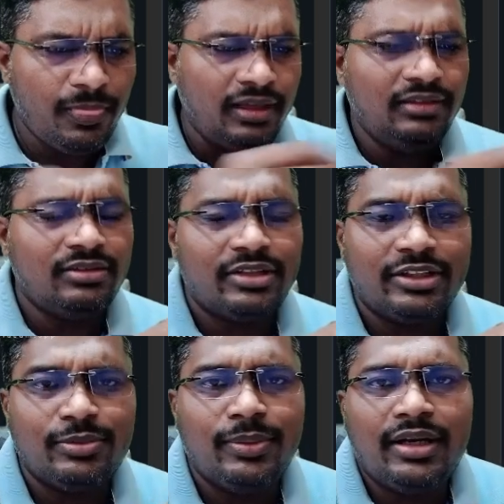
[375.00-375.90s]
I'll just
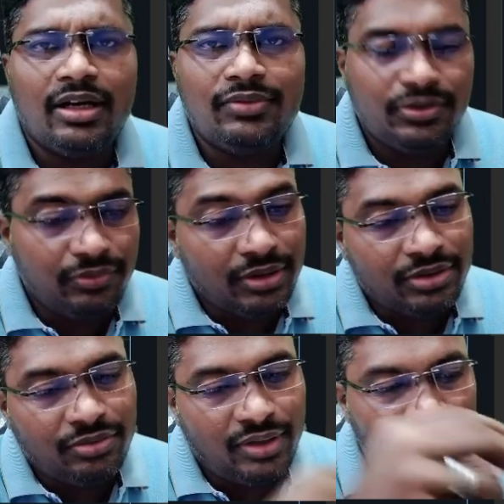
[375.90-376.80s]
explain how it
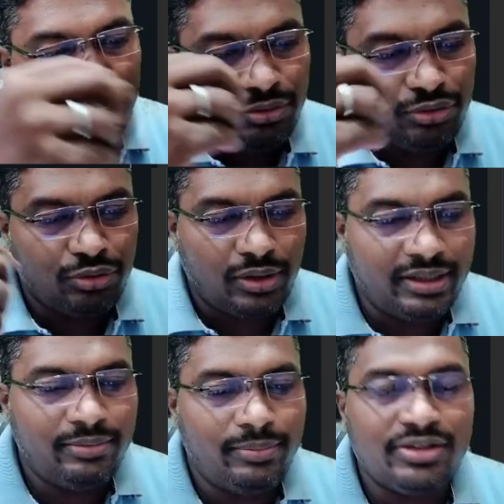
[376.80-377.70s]
works when you
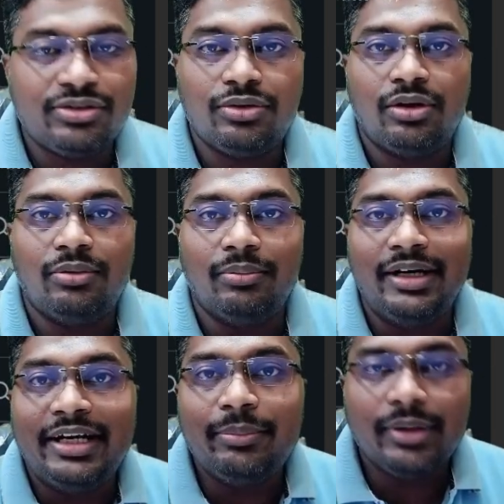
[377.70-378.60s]
join based on
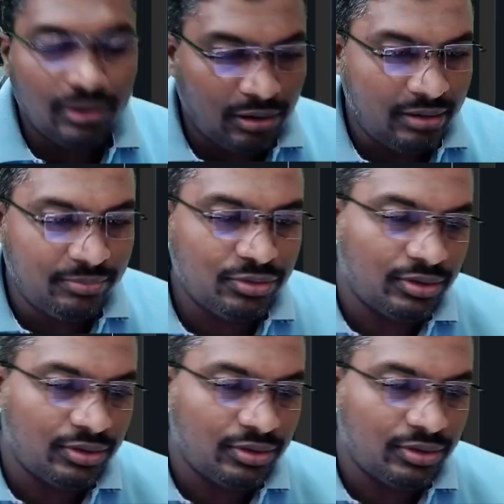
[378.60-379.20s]
multiple columns.